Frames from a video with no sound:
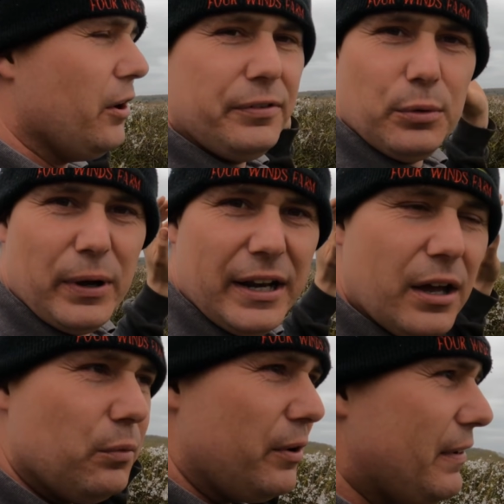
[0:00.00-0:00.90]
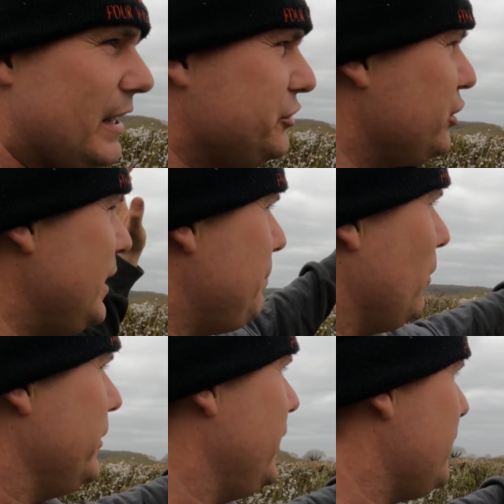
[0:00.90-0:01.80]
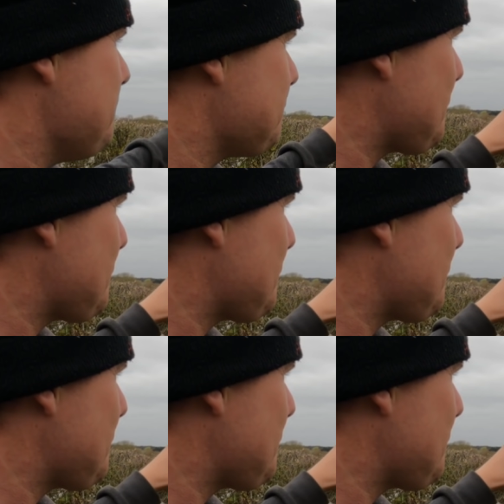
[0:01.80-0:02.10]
Over the winter we've had sheep on here,